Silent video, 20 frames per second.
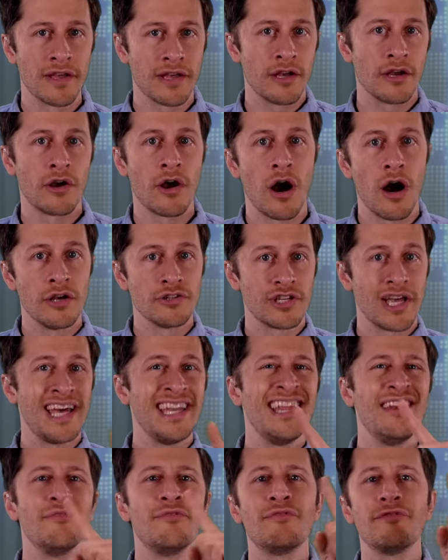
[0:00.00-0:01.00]
It can cause
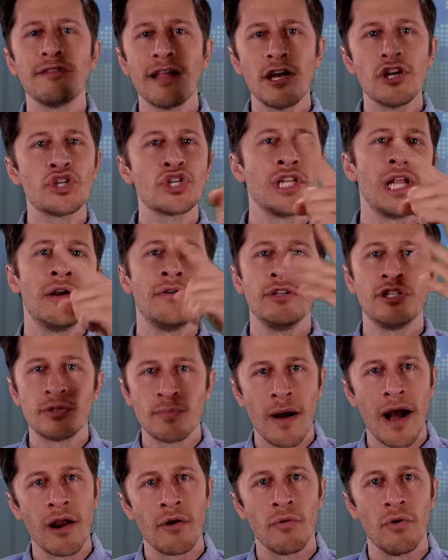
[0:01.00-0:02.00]
an inflationary
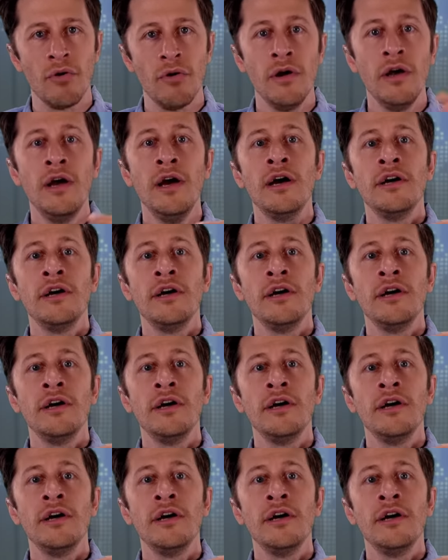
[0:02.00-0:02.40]
spiral